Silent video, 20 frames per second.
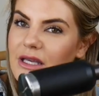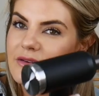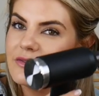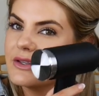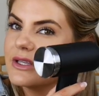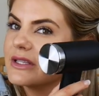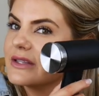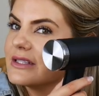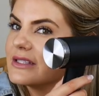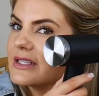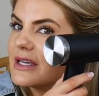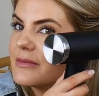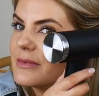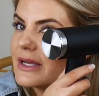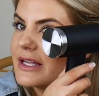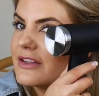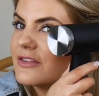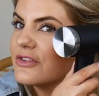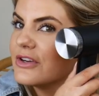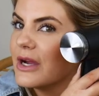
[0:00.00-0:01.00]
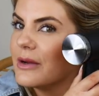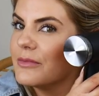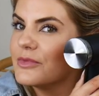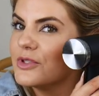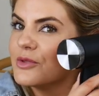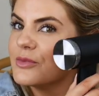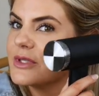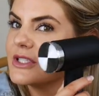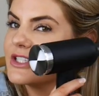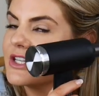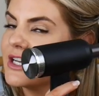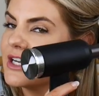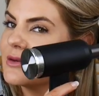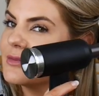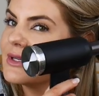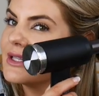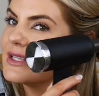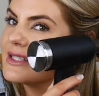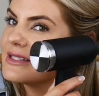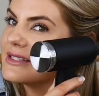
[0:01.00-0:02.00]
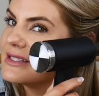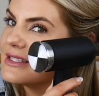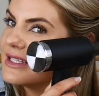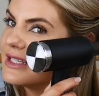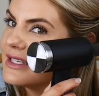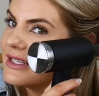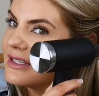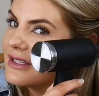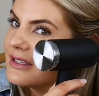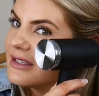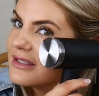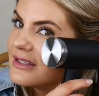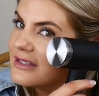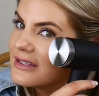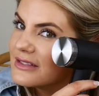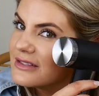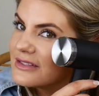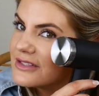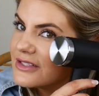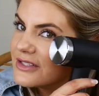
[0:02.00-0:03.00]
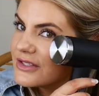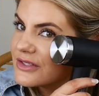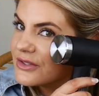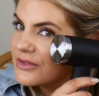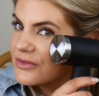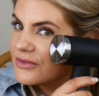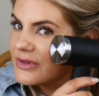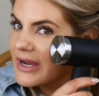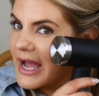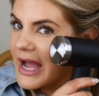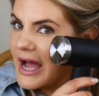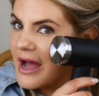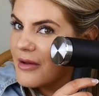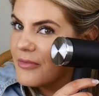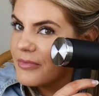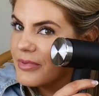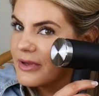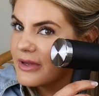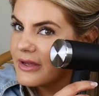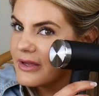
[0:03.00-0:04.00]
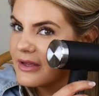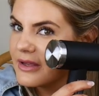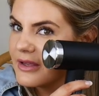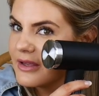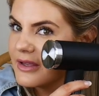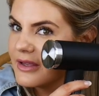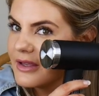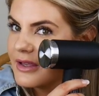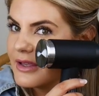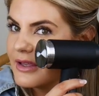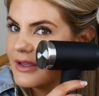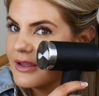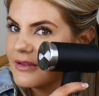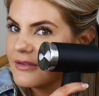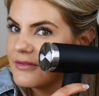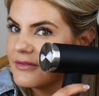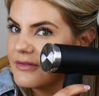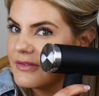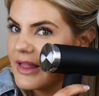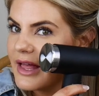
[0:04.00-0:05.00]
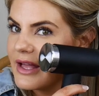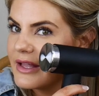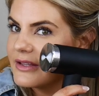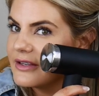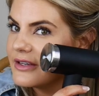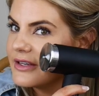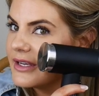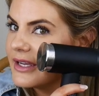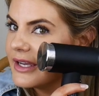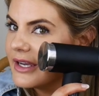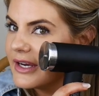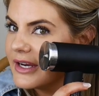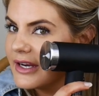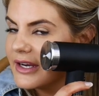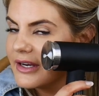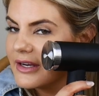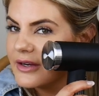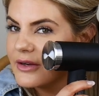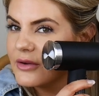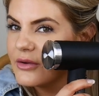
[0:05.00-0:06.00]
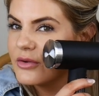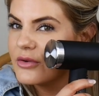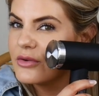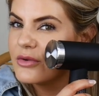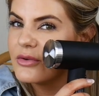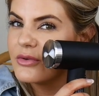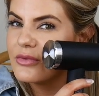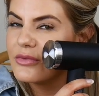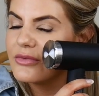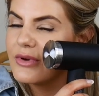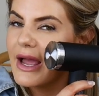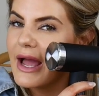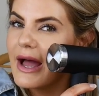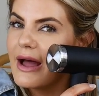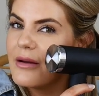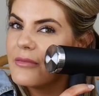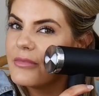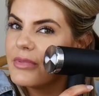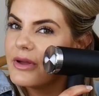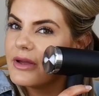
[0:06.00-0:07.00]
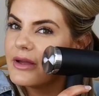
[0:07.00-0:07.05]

feel like this, I might have grabbed too much hair, but let's see. So you're gonna wrap, flatten your hair, wrap.